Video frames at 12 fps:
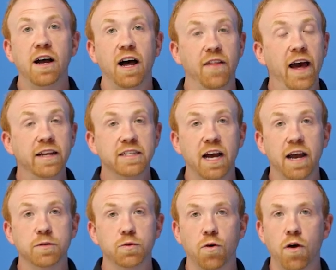A lot of
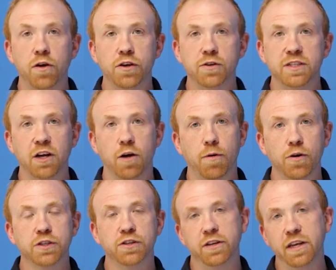times we're all using our
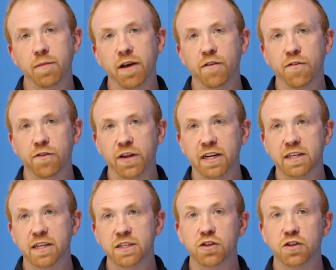personal email for LinkedIn,